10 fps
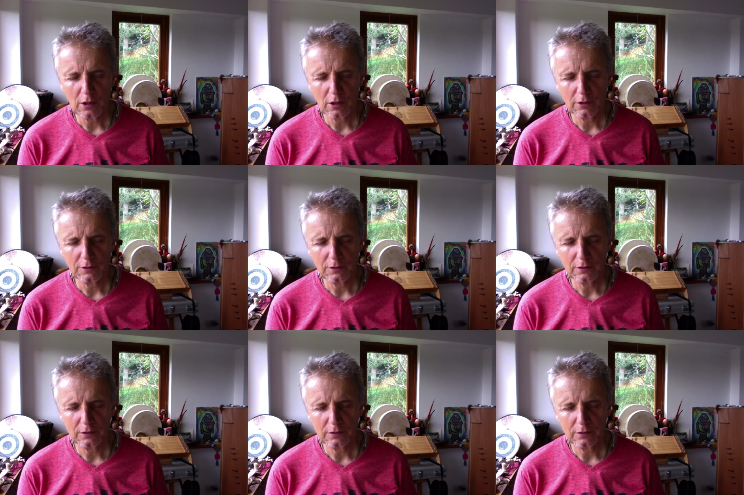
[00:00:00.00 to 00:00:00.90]

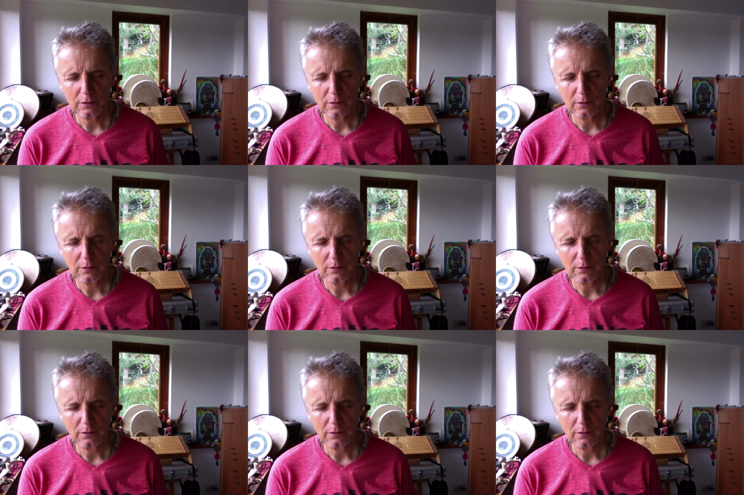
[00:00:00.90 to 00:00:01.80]

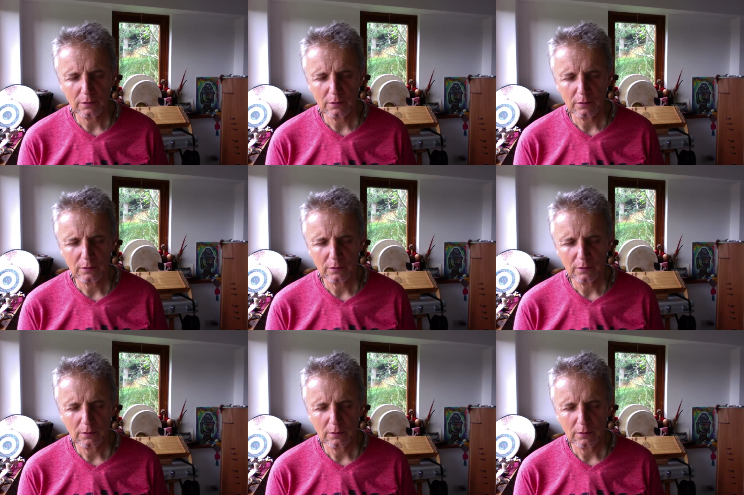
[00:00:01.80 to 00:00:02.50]
Nobody speaks.